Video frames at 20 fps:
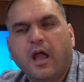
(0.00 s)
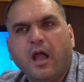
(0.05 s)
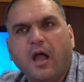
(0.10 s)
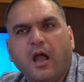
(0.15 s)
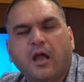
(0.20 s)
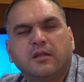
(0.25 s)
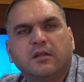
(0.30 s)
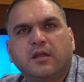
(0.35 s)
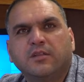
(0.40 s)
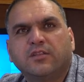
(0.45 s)

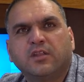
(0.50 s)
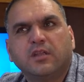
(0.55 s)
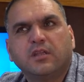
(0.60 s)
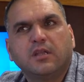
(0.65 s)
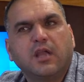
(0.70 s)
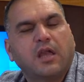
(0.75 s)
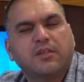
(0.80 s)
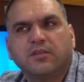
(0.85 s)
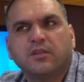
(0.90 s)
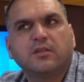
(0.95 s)
Yeah, I, I
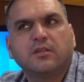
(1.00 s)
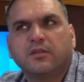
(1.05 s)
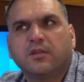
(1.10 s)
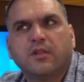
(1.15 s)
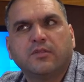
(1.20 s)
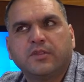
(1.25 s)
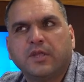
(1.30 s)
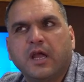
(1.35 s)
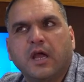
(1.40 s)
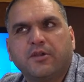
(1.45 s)
think I
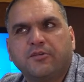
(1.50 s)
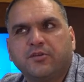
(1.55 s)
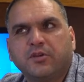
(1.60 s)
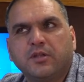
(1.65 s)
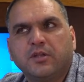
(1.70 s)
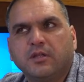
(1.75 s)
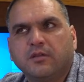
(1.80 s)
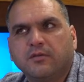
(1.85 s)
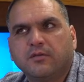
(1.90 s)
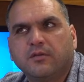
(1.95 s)
think they are
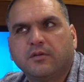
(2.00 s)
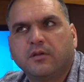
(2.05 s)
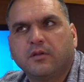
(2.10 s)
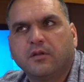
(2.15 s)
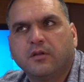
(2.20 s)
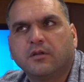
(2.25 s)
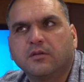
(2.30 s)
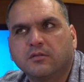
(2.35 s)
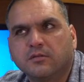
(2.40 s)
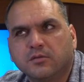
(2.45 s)
really
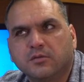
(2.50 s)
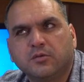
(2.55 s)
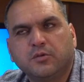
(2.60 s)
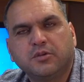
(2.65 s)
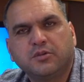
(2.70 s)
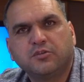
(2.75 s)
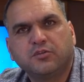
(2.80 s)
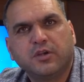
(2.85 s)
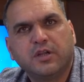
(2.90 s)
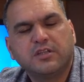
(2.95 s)

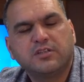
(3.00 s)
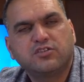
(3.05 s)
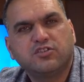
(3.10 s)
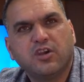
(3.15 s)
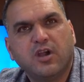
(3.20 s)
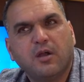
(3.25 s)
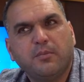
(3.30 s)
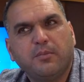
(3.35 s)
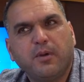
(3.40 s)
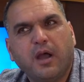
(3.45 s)
doing great
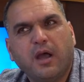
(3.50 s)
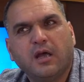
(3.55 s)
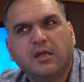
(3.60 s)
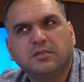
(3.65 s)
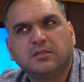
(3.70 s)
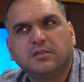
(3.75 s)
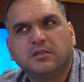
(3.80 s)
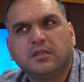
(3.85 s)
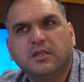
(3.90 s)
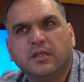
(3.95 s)
job,
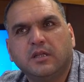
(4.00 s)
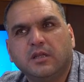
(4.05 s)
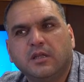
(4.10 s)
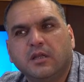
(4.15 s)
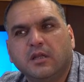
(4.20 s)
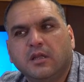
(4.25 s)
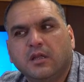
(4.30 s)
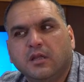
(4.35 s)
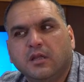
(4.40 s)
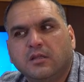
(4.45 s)
and. Uh,
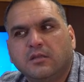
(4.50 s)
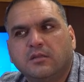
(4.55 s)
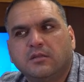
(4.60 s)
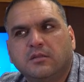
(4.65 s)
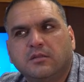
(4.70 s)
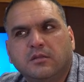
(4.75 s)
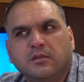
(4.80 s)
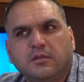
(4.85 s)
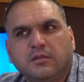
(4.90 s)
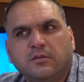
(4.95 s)

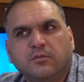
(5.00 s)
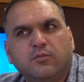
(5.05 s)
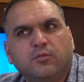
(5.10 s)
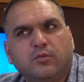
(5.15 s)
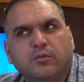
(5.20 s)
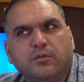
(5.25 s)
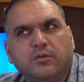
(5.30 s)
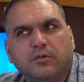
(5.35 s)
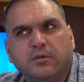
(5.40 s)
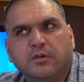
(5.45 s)

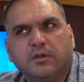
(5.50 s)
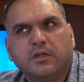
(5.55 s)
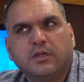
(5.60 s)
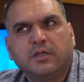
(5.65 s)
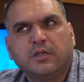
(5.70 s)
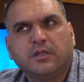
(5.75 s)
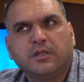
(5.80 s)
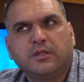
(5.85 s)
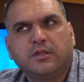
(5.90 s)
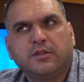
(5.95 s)

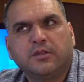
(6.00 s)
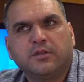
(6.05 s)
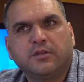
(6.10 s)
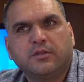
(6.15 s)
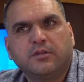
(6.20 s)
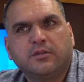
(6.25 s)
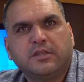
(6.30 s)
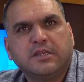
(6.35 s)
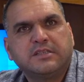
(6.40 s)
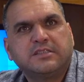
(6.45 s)
Uh,
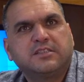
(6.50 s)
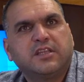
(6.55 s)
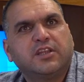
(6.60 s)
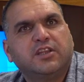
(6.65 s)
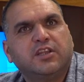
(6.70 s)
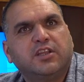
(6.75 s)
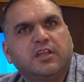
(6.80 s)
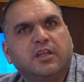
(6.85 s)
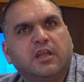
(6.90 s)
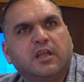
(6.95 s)
they
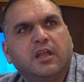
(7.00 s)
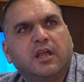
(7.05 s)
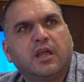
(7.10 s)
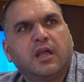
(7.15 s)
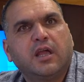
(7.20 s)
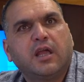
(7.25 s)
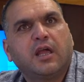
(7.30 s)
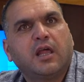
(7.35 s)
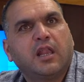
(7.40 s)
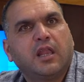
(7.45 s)
study
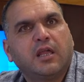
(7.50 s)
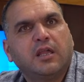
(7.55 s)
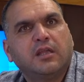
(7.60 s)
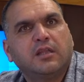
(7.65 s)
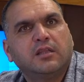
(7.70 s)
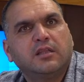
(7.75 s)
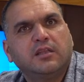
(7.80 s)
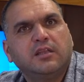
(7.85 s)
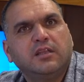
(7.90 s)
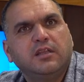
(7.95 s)
uh, L
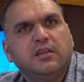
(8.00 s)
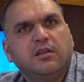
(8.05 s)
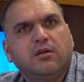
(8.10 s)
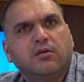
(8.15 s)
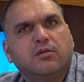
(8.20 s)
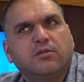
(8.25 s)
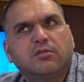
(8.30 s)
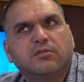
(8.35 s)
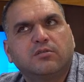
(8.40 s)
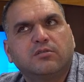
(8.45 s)
L E
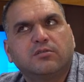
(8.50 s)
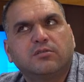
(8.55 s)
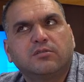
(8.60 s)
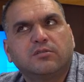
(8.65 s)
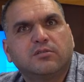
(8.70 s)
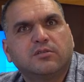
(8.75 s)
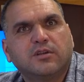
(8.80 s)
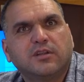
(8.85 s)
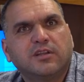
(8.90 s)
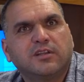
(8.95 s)
or
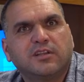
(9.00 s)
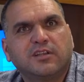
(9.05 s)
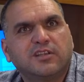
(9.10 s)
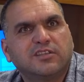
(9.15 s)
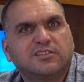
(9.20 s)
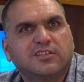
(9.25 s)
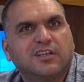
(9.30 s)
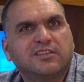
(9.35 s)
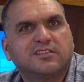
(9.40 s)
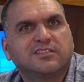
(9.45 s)
mm-hmm.
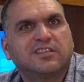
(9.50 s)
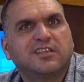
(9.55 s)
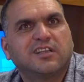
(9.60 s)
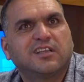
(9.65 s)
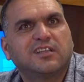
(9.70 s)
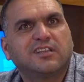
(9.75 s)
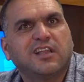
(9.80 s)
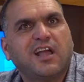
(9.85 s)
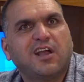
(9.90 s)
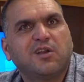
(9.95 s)
English as
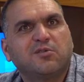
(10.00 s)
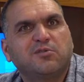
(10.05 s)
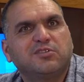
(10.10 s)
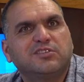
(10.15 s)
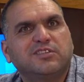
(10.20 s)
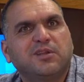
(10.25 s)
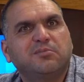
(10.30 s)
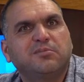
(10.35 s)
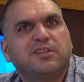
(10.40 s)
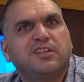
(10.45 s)
second language,
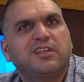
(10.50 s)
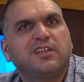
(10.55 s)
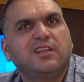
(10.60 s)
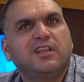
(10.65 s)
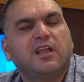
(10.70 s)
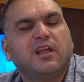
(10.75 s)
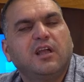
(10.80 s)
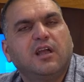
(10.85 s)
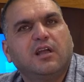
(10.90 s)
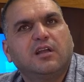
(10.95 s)
something.
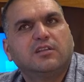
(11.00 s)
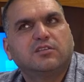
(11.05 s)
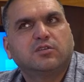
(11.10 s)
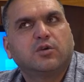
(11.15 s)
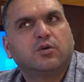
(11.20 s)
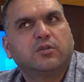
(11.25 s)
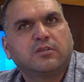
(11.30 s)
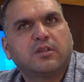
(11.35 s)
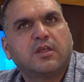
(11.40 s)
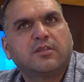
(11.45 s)
Mm-hmm.
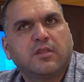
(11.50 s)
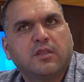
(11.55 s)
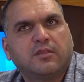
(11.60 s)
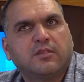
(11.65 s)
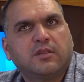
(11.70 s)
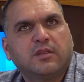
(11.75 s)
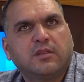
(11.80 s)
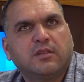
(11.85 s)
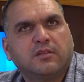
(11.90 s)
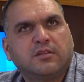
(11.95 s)
So th th
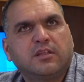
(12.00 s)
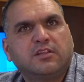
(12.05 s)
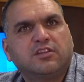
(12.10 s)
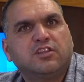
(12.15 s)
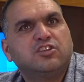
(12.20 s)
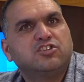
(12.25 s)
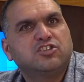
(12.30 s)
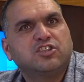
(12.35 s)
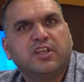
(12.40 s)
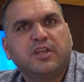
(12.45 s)
they, they
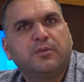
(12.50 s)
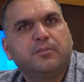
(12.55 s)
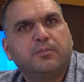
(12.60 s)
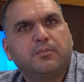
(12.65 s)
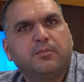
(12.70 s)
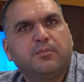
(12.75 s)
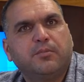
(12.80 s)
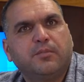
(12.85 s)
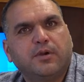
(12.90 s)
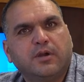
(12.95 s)
teach
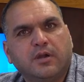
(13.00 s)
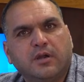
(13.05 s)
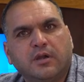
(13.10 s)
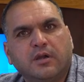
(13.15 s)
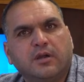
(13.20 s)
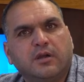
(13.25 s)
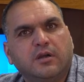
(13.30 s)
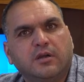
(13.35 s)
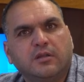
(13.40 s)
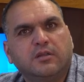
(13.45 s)
them
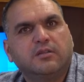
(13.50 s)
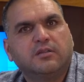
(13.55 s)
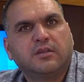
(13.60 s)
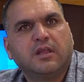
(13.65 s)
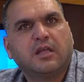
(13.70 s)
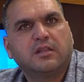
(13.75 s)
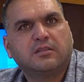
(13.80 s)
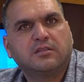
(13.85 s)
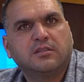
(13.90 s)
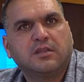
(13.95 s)
uh,
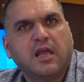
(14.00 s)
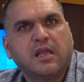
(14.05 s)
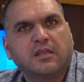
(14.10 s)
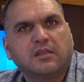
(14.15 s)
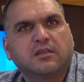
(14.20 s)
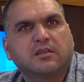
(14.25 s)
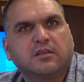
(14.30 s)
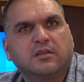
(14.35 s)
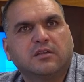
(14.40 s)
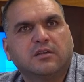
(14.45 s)
that,
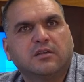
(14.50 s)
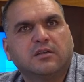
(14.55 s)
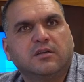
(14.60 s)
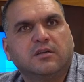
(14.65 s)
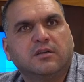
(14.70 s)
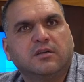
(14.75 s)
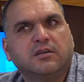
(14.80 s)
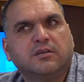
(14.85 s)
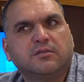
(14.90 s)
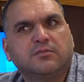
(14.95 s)
like,
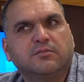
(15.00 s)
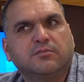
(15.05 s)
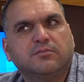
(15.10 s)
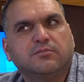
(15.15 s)
uh,